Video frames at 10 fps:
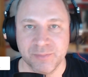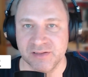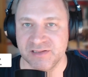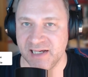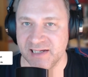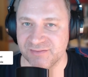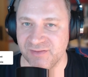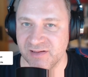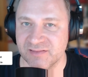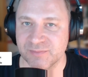but
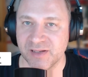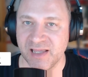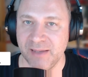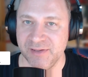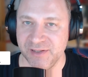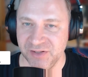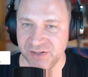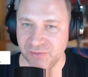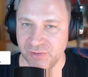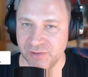Flix became a
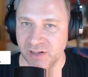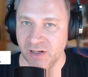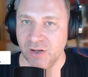unicorn